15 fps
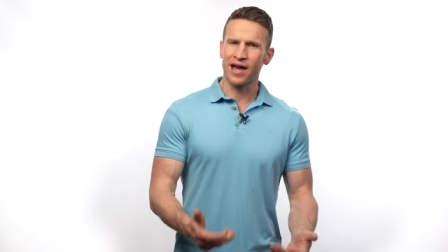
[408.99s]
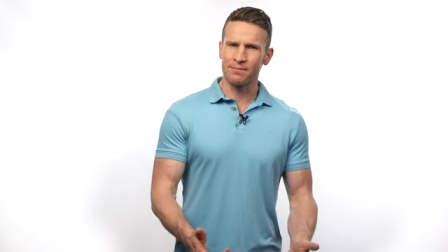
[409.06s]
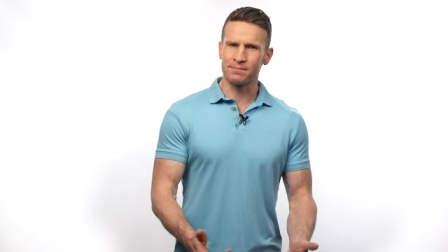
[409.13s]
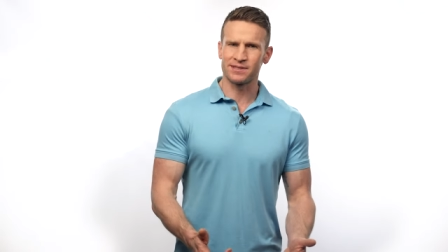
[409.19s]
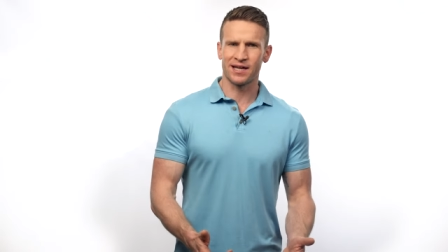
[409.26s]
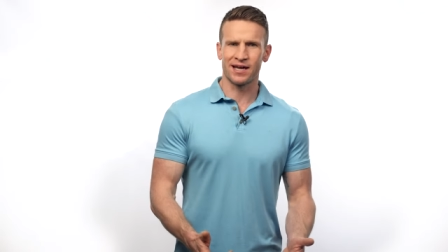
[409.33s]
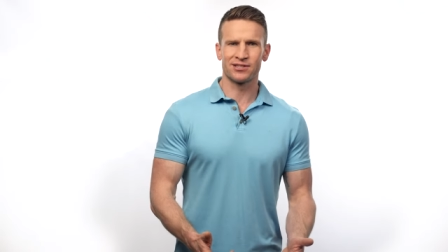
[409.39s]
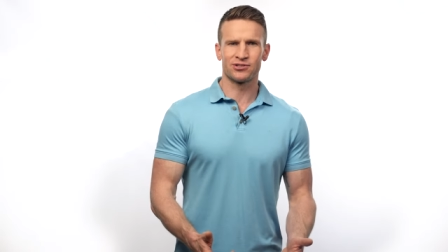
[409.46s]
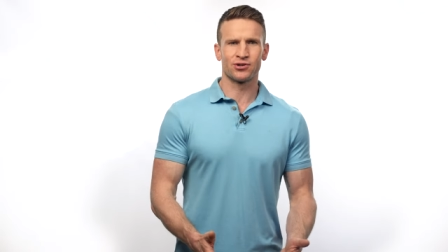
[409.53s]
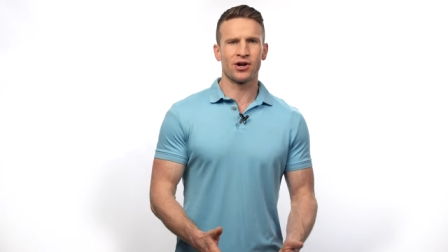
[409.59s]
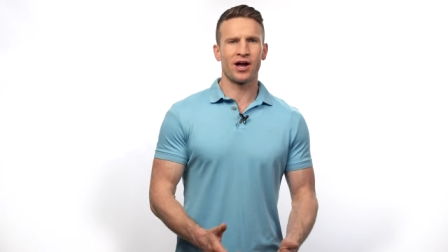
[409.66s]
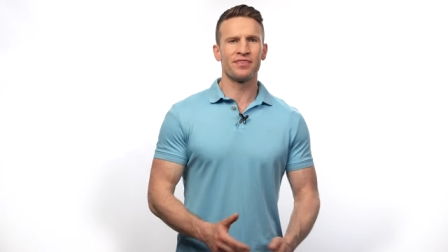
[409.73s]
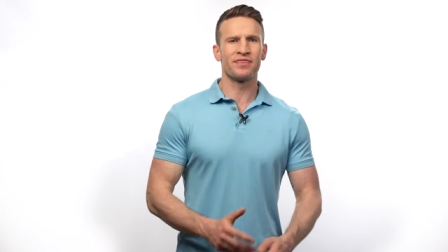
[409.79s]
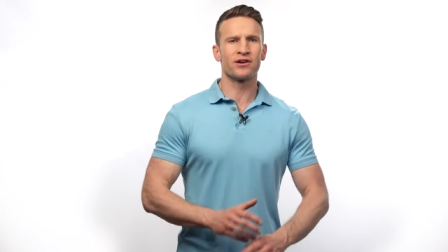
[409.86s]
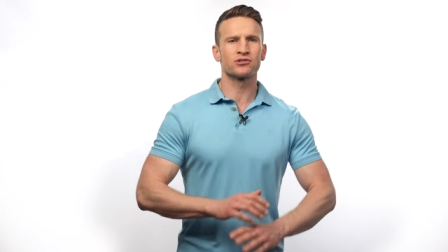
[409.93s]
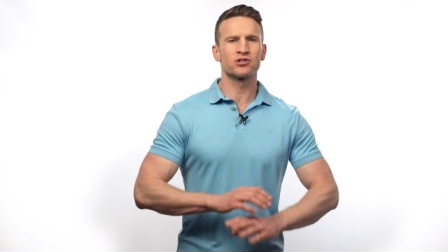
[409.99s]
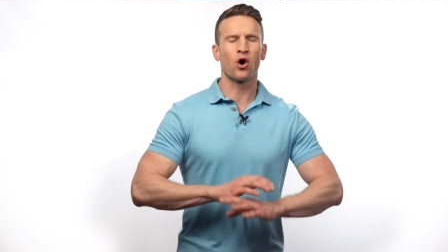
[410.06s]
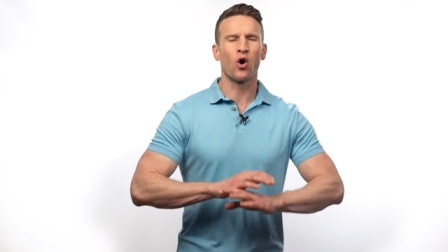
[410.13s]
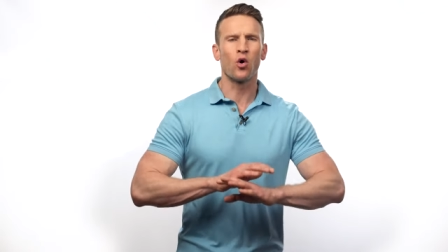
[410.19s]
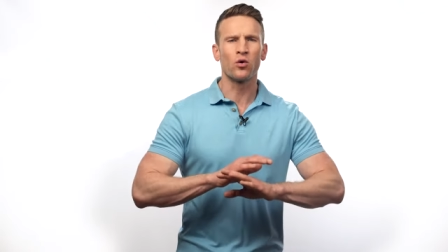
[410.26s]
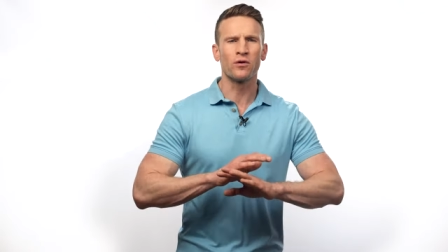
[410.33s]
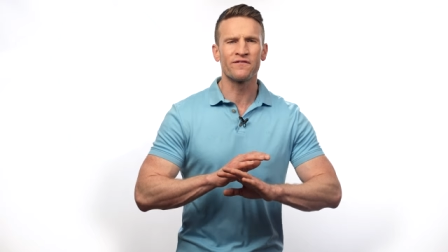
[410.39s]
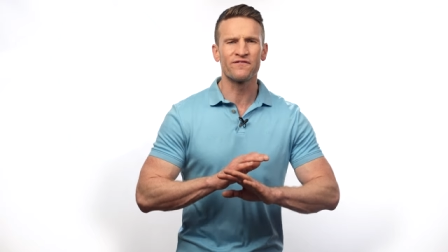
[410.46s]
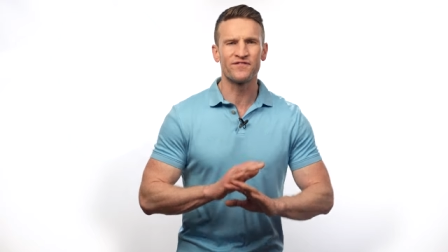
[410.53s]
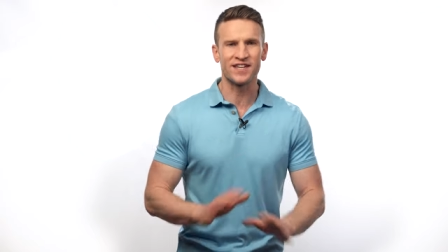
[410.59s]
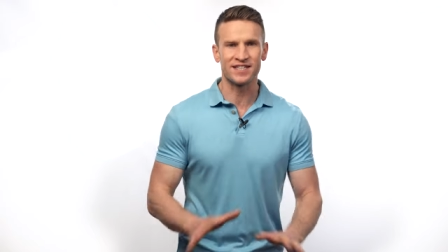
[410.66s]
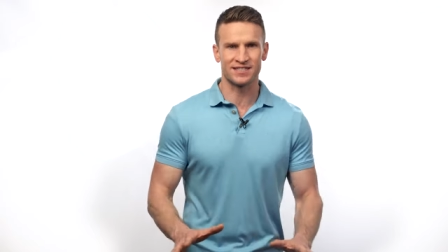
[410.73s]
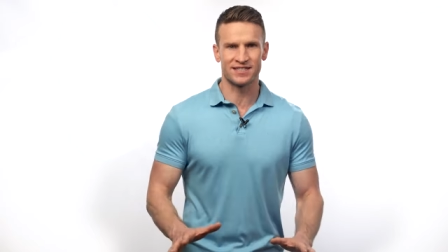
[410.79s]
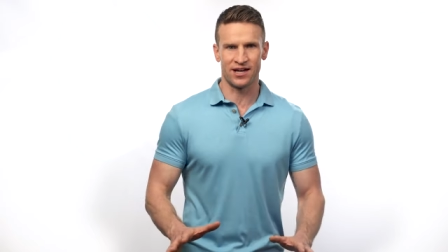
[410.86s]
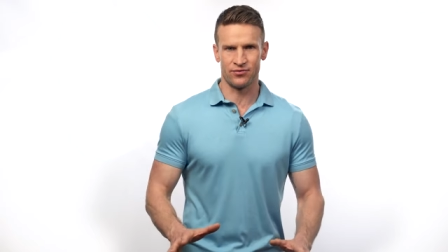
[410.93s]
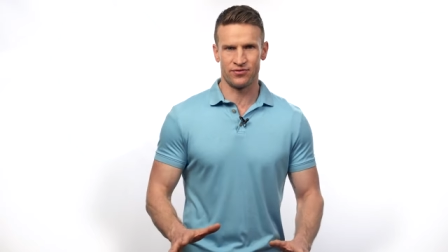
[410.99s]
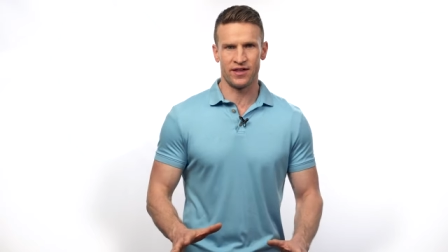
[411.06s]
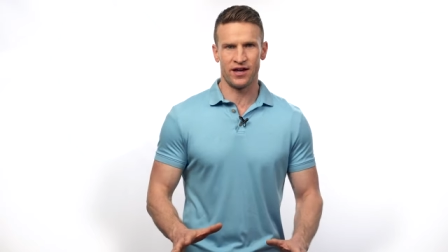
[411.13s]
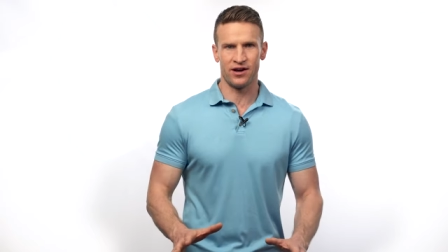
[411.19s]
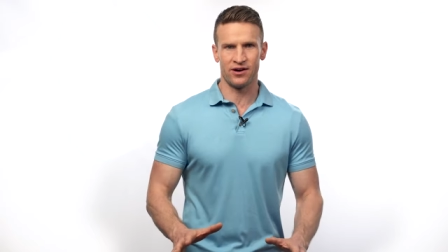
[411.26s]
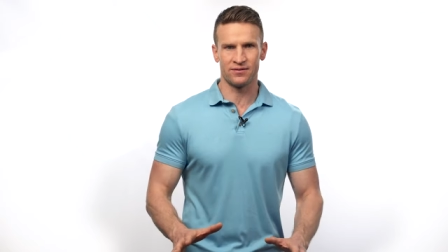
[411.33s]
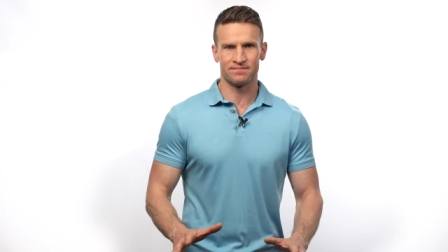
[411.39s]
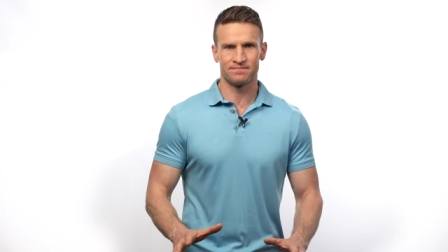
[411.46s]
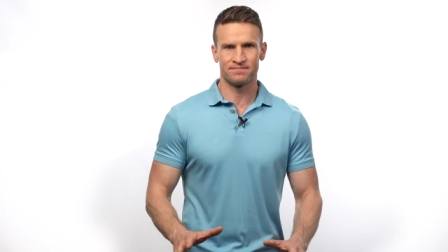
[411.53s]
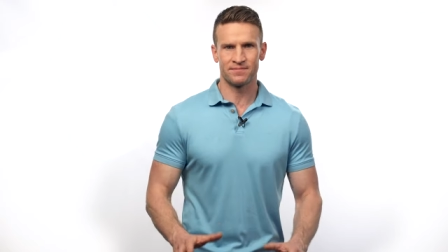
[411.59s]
appetizer and there's a whole feast out there.